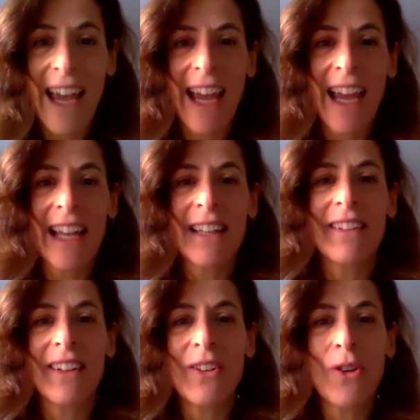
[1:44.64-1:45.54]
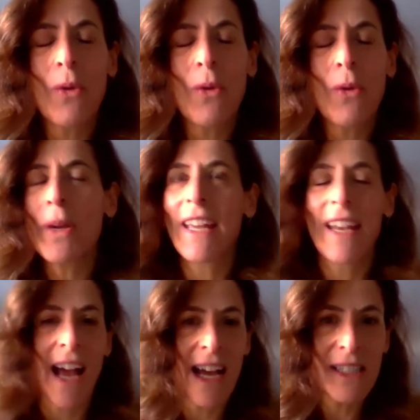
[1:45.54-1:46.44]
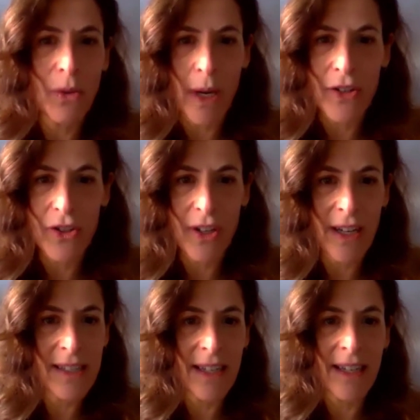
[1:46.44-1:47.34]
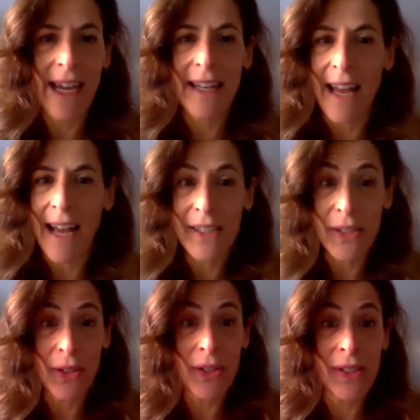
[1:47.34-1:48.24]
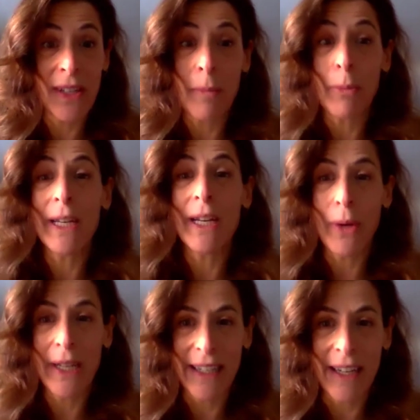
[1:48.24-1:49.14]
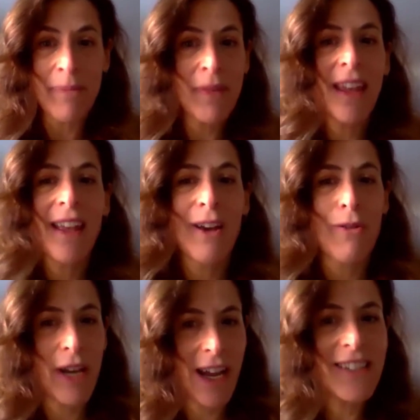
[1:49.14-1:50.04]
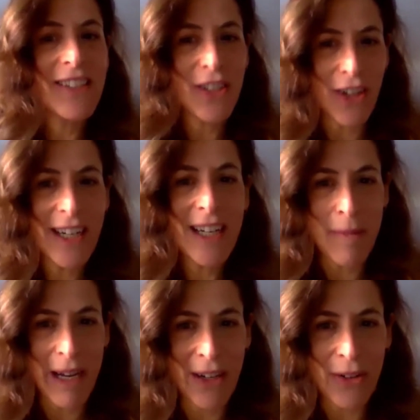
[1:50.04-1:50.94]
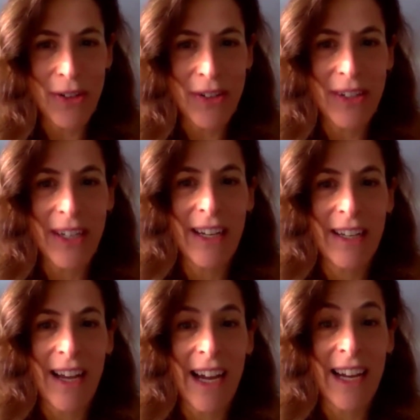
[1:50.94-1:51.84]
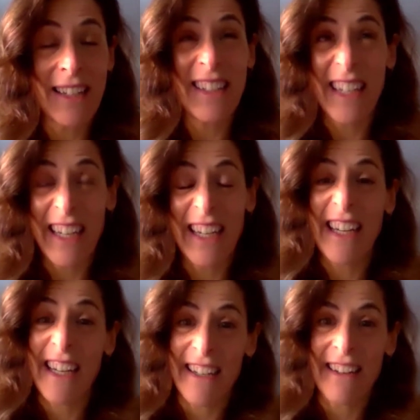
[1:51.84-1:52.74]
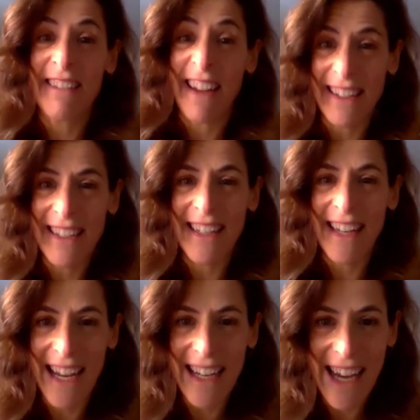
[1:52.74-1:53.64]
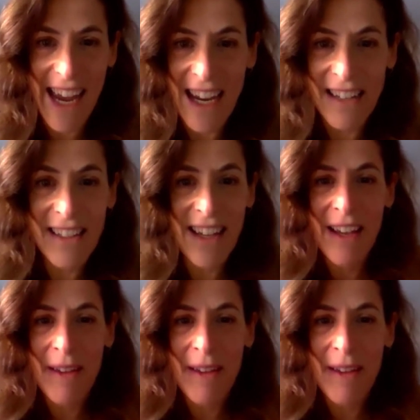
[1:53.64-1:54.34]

And, we can ask questions and get answers pretty quickly. When I started my career in IT in 1988,